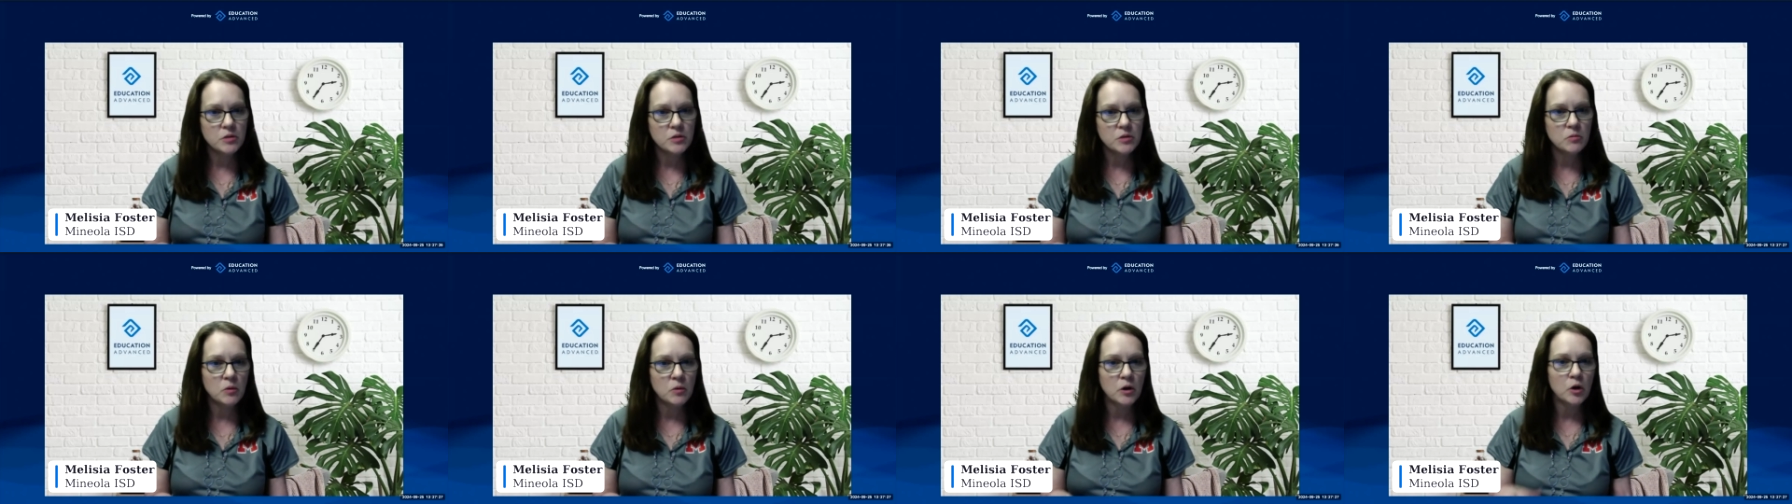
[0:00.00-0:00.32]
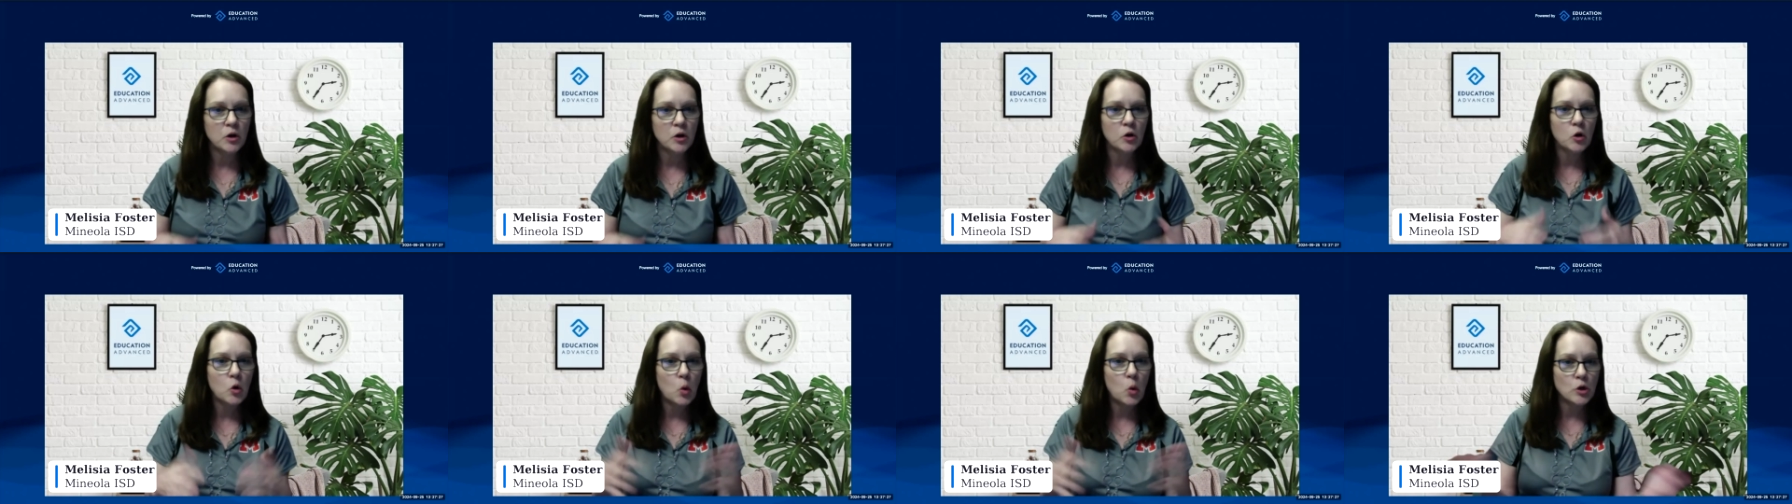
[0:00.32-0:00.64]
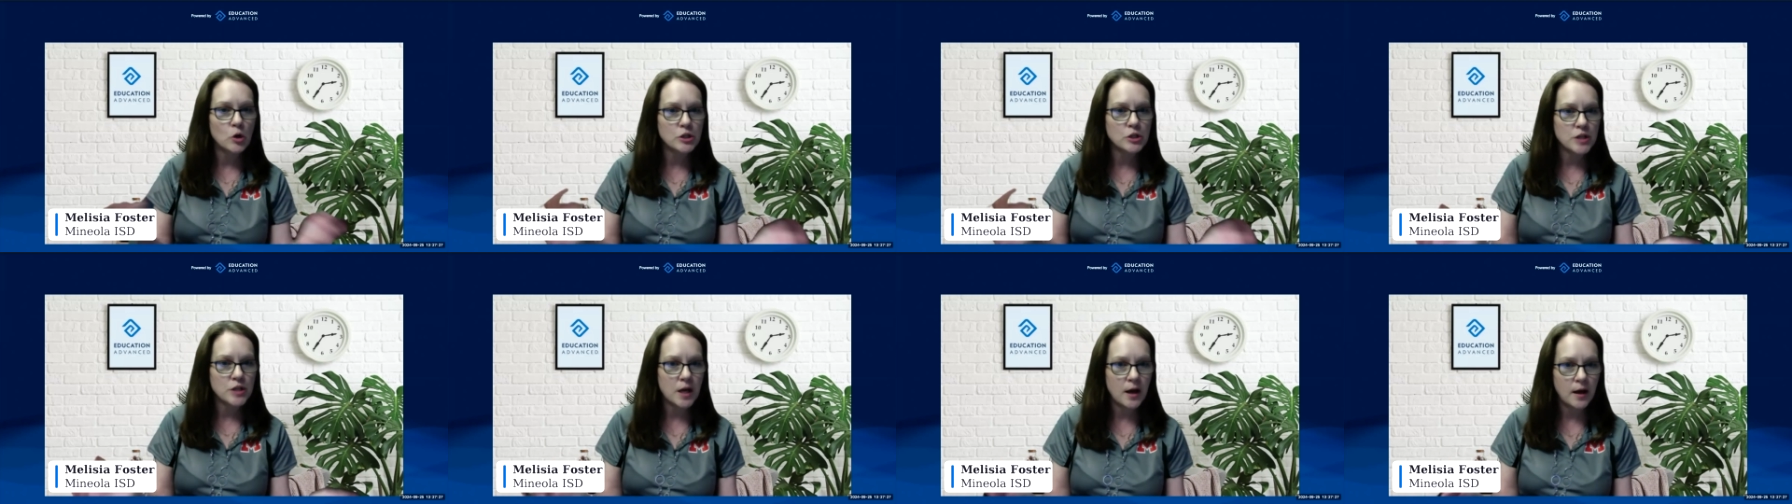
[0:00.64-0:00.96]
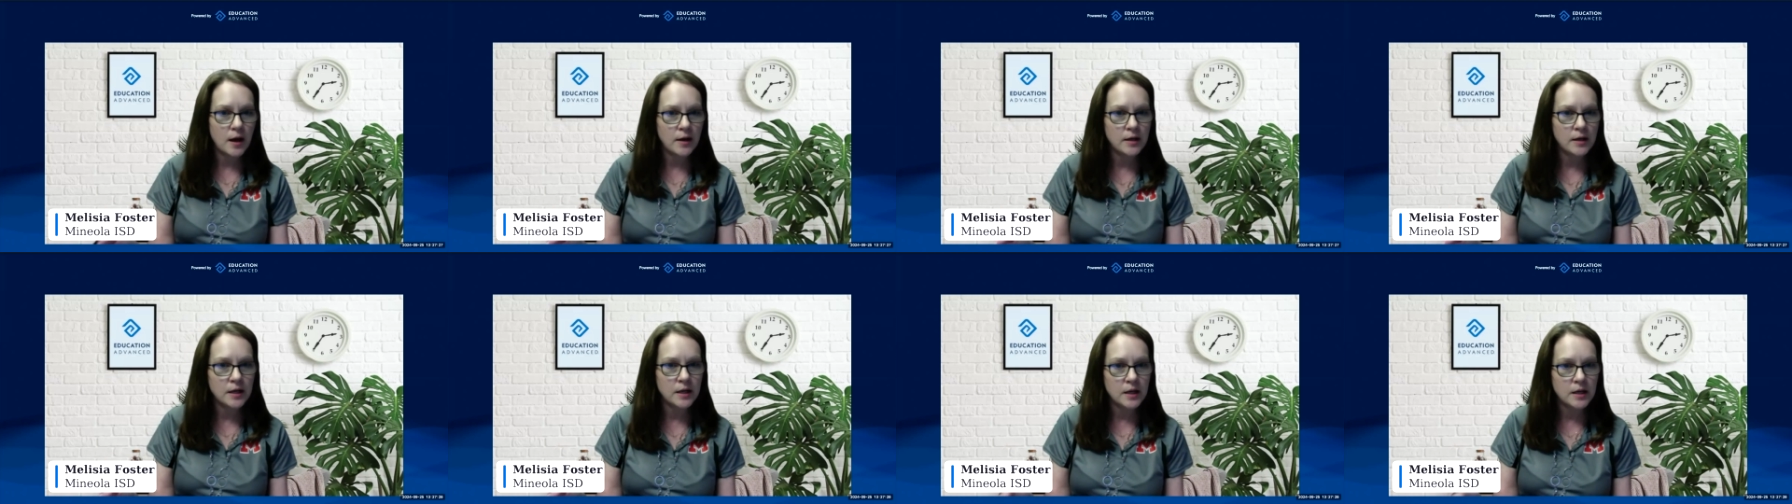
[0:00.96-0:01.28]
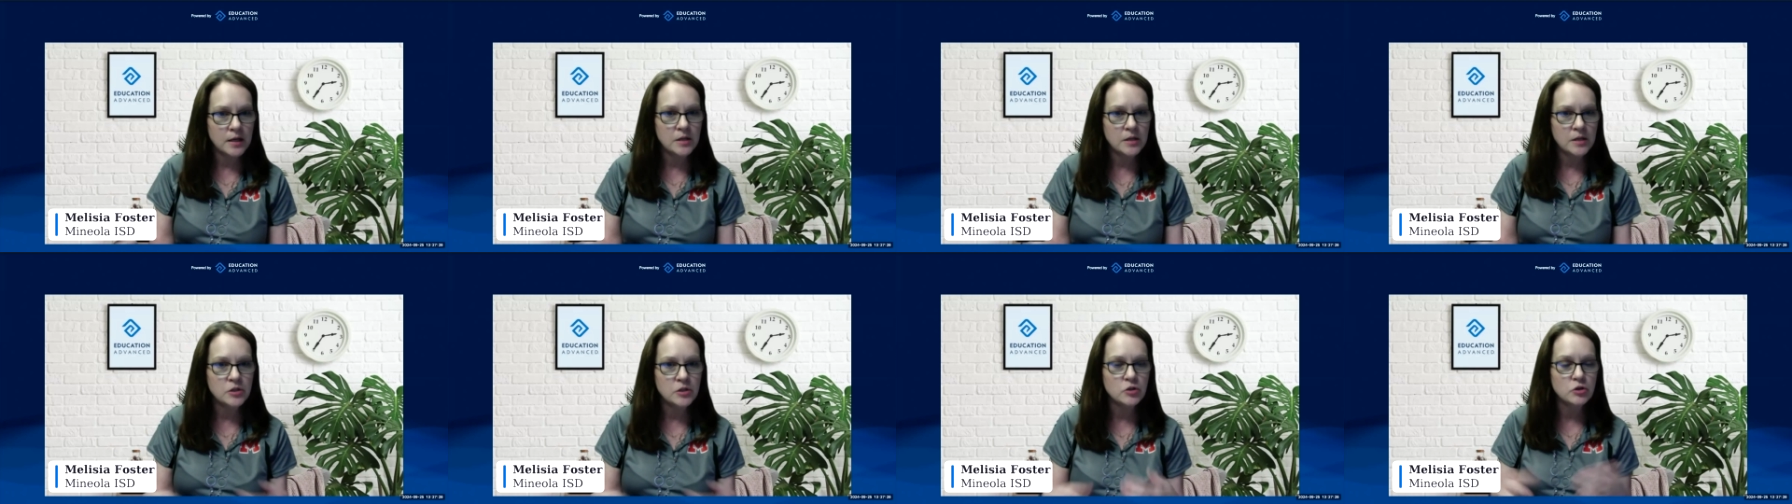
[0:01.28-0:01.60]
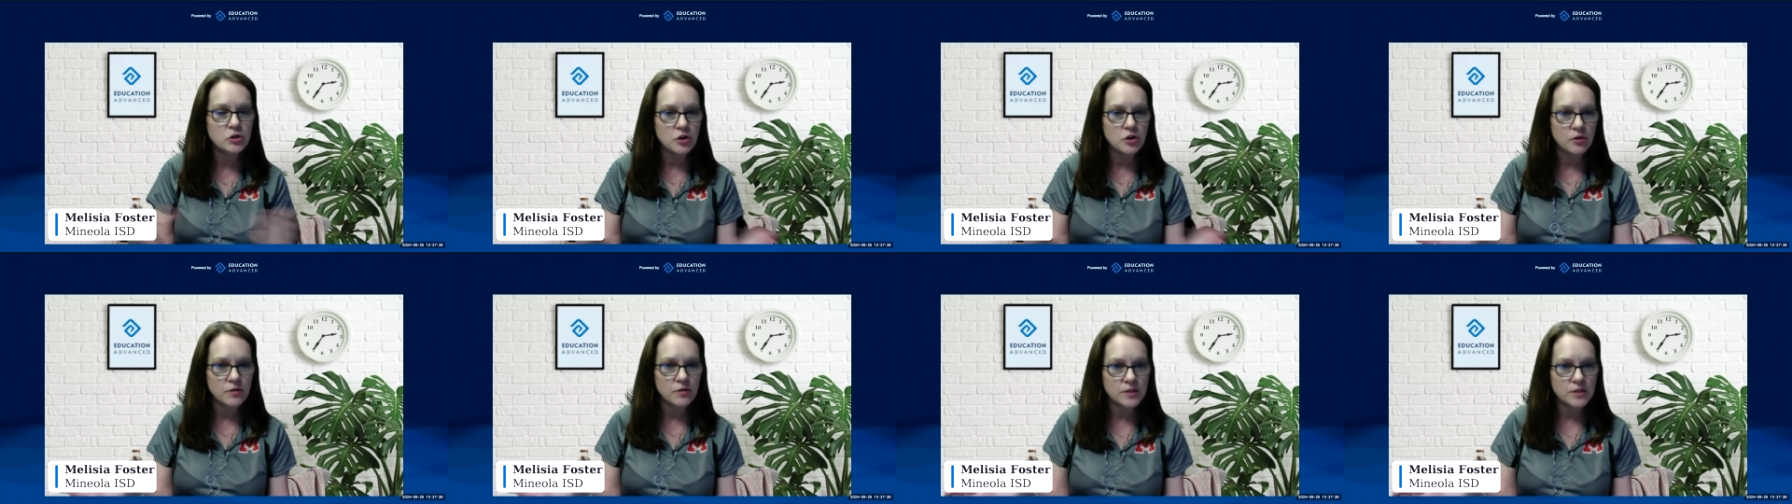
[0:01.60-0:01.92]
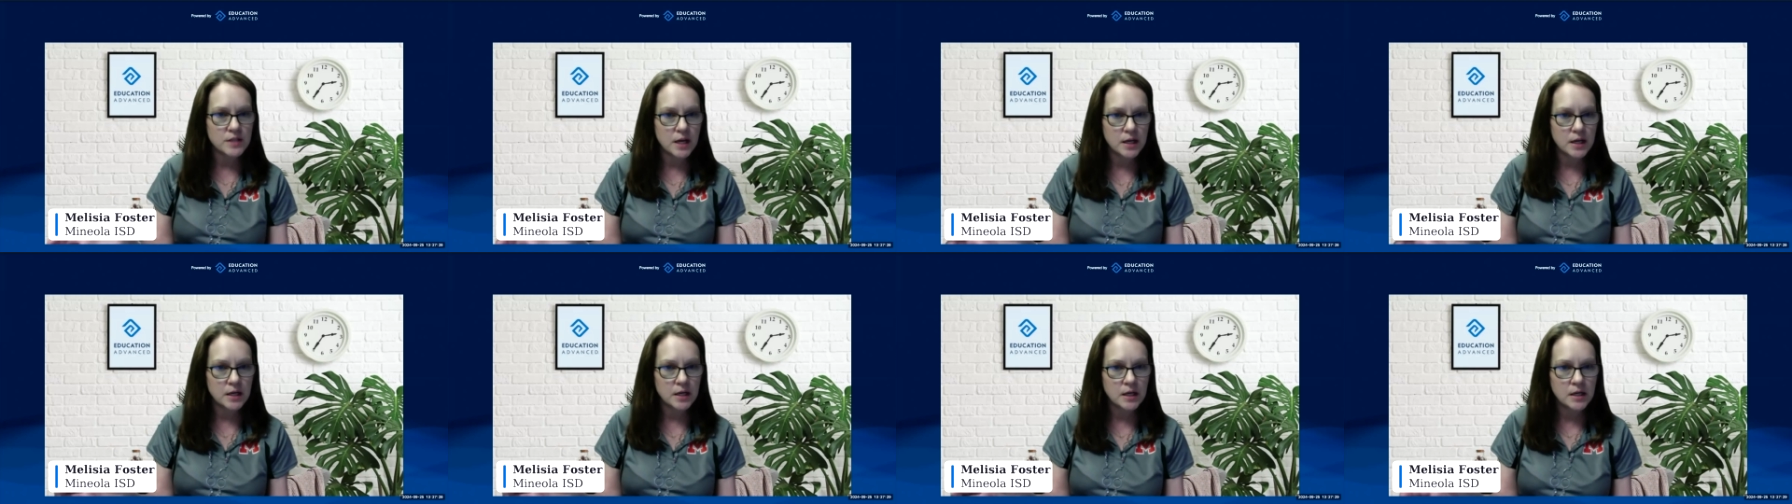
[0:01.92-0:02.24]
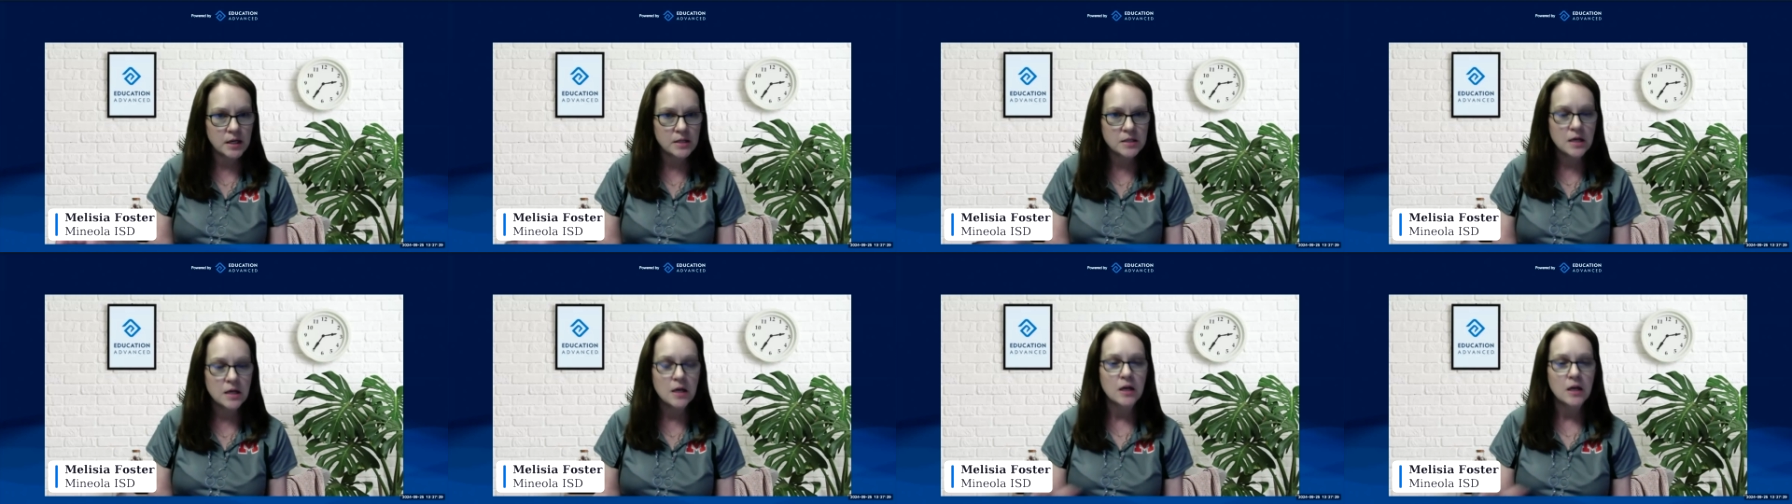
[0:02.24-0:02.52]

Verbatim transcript: where your course IDs, your service IDs.